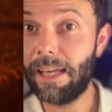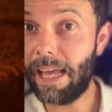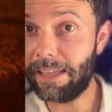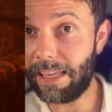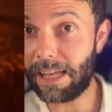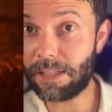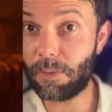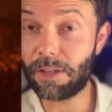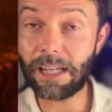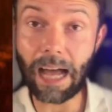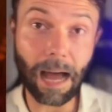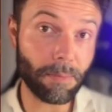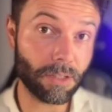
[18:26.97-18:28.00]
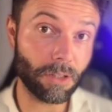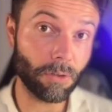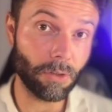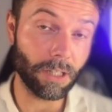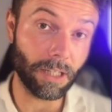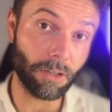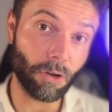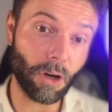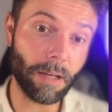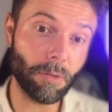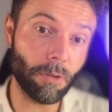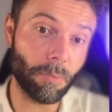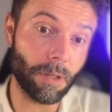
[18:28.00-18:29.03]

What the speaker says: And that's what's absolutely incredible,